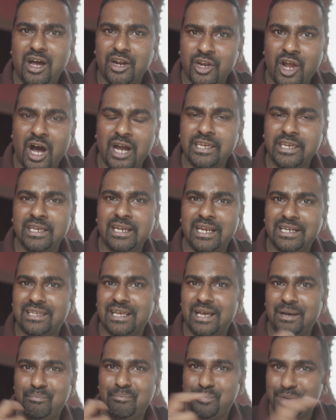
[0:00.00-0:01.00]
knocking at
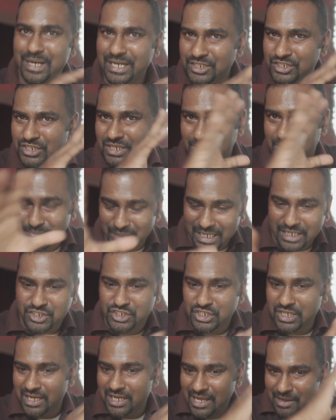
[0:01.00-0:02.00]
the bridge bridge
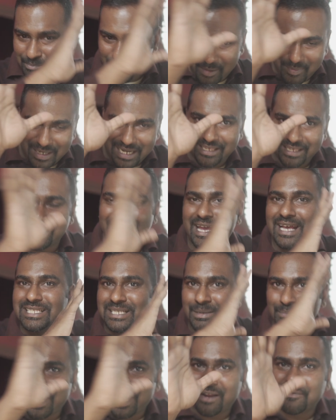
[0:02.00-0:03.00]
uh, maybe like he has
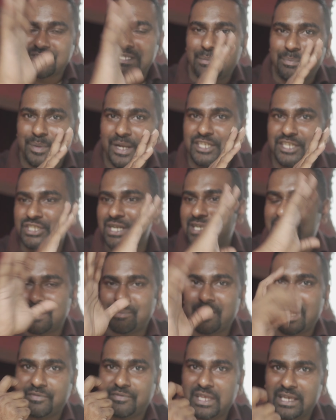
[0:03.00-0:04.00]
some kind of separation or some
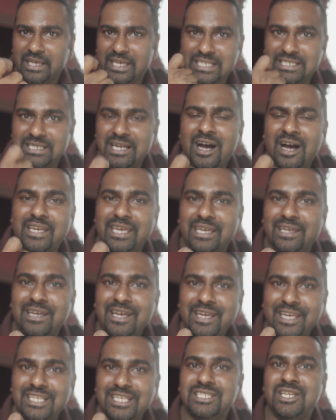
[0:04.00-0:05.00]
kind of thing he's knocking
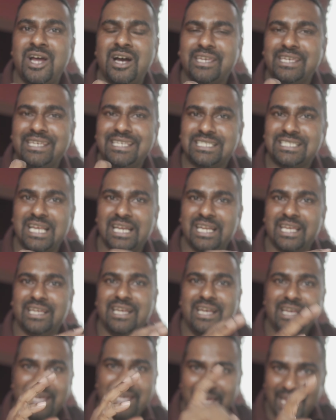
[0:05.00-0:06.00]
he's knocking he's telling
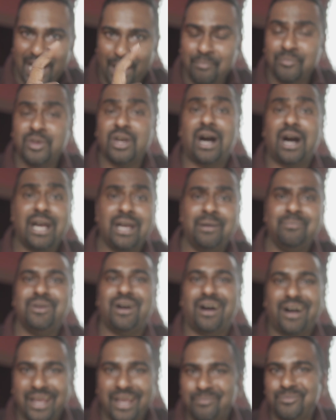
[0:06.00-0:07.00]
hey i'm your i am
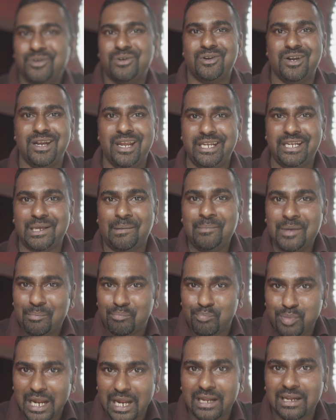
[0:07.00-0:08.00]
i am your relative i'm your
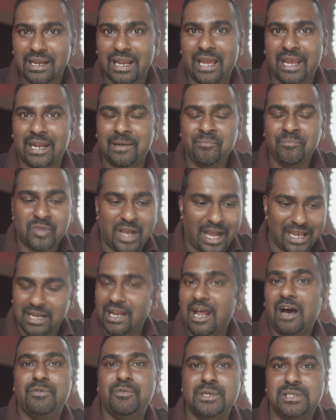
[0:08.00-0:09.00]
bloodline i
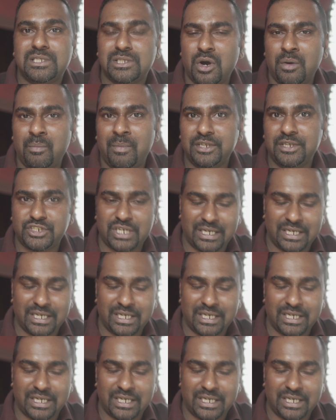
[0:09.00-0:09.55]
love you so much